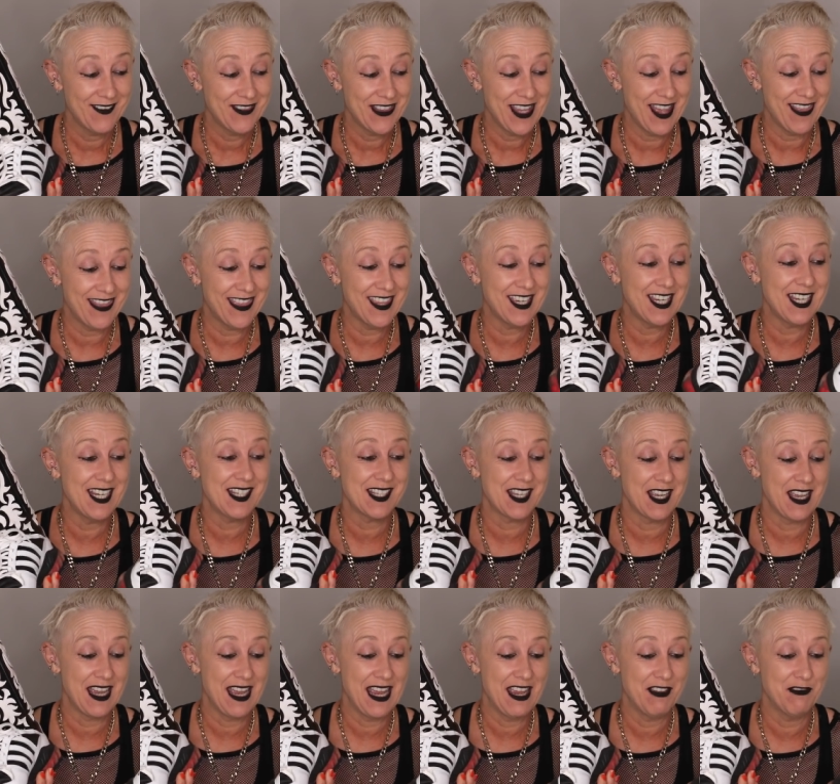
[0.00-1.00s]
Now
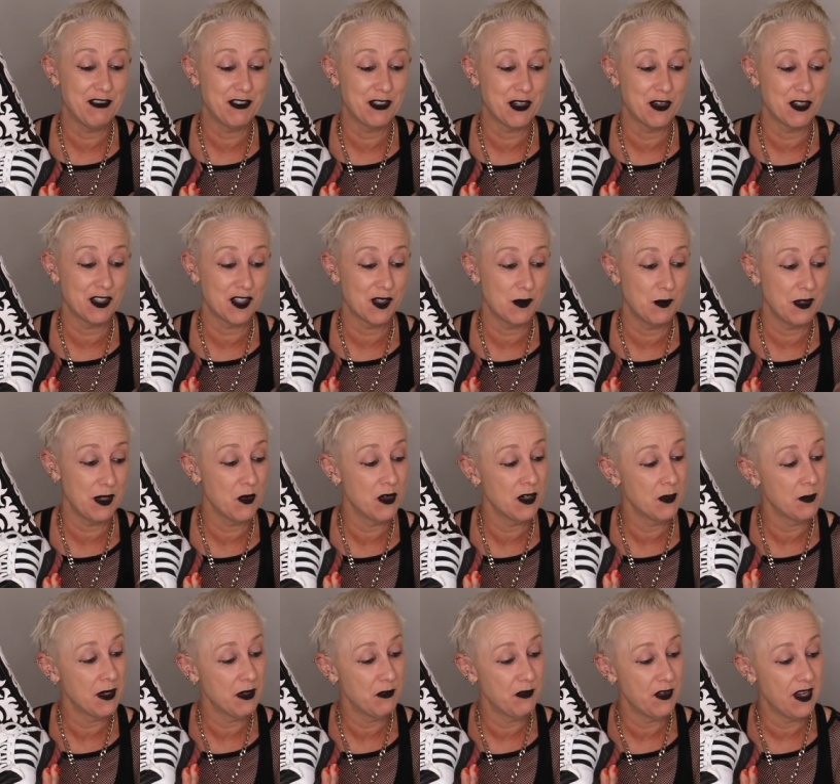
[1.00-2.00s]
these have got to be one
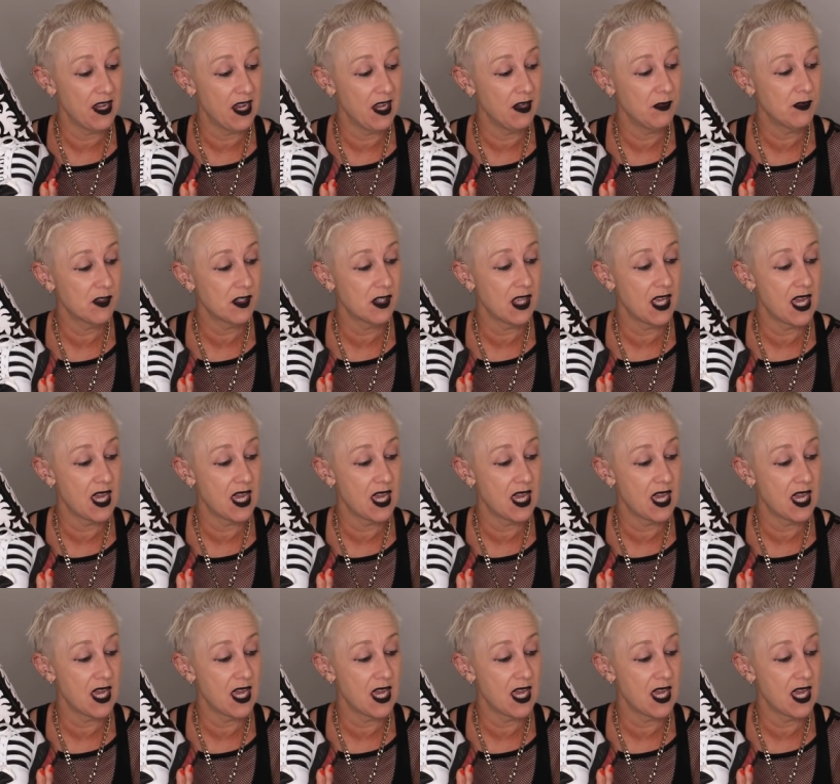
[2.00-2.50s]
of my faves.